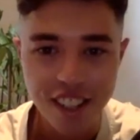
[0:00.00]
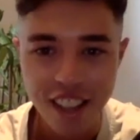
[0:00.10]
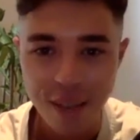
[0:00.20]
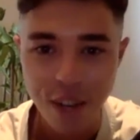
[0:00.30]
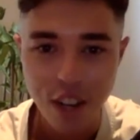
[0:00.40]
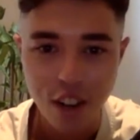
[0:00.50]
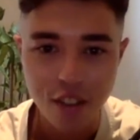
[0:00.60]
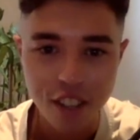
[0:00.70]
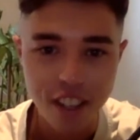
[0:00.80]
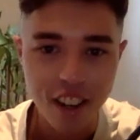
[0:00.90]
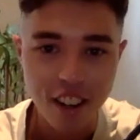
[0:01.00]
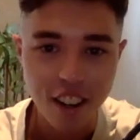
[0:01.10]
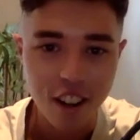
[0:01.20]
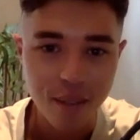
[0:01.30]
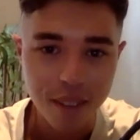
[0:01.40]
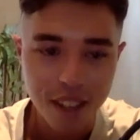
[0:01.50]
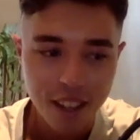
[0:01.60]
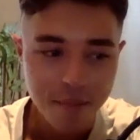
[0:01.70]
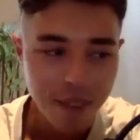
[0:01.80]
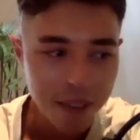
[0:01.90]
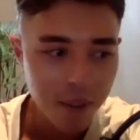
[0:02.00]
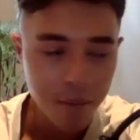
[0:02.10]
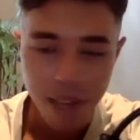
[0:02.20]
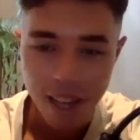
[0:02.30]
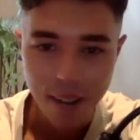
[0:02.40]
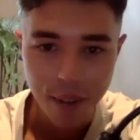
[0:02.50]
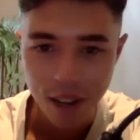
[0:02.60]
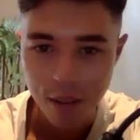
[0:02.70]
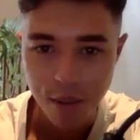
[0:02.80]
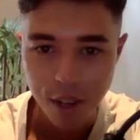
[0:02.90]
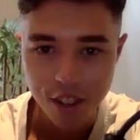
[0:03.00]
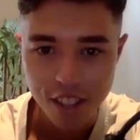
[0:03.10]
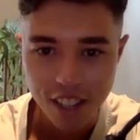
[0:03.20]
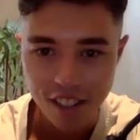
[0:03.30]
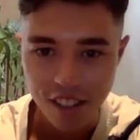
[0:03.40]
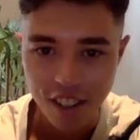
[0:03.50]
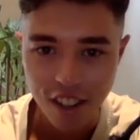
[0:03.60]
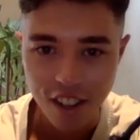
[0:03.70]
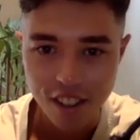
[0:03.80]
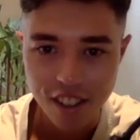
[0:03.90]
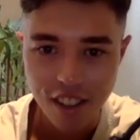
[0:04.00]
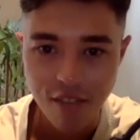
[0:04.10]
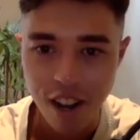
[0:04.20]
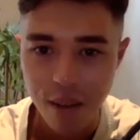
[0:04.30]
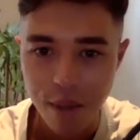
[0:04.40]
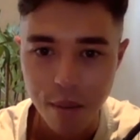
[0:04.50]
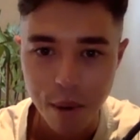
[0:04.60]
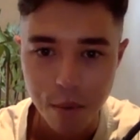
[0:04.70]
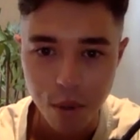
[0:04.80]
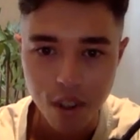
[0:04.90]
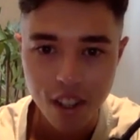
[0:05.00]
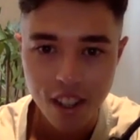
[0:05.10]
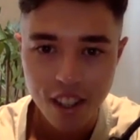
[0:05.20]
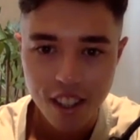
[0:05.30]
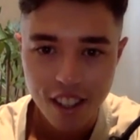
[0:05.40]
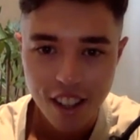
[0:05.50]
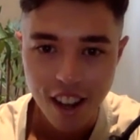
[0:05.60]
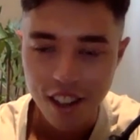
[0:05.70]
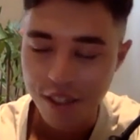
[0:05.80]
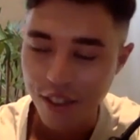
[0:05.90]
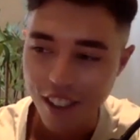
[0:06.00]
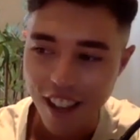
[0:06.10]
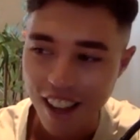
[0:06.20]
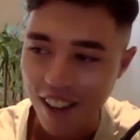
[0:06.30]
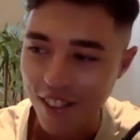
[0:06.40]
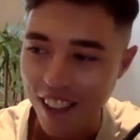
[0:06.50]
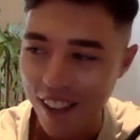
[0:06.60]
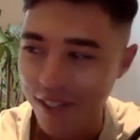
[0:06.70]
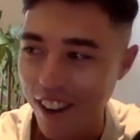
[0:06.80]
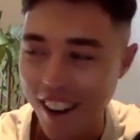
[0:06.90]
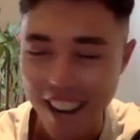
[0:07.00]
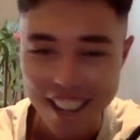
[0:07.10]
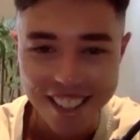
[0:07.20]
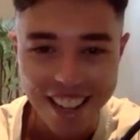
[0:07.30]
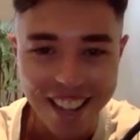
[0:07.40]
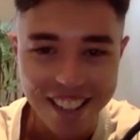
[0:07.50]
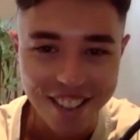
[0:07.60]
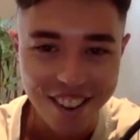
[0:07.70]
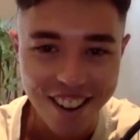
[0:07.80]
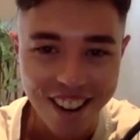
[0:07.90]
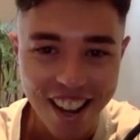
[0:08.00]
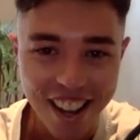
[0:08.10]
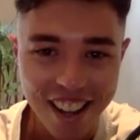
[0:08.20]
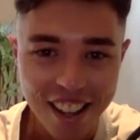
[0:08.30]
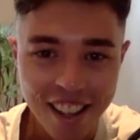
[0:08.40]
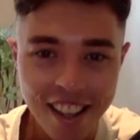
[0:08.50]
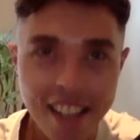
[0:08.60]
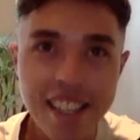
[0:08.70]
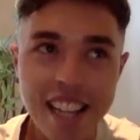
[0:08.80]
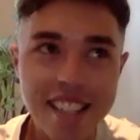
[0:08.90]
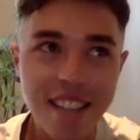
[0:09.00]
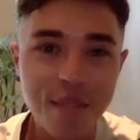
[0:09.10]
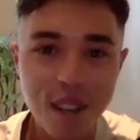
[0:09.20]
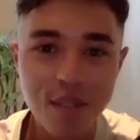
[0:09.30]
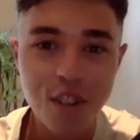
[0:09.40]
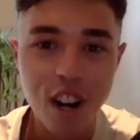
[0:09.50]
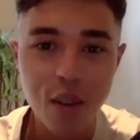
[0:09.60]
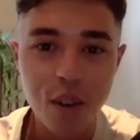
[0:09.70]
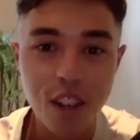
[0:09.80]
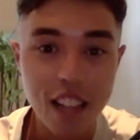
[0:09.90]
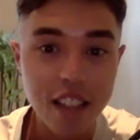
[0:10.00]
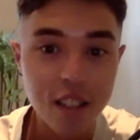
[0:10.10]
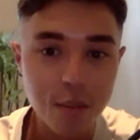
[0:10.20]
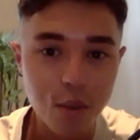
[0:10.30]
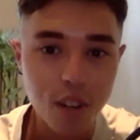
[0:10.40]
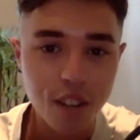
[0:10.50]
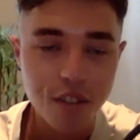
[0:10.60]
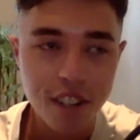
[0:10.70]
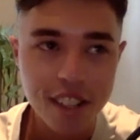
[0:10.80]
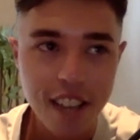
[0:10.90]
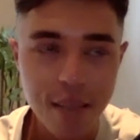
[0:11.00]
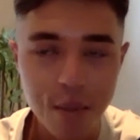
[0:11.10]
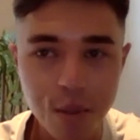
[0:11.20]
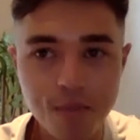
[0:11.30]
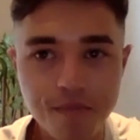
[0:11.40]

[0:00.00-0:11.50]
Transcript: get my coffee, go home, make my peanut butter and poached eggs on toast and read a bit of my book, I just feel like I'm like far out, the day's thrown out. That's something I'm trying to work. Like this morning, for example,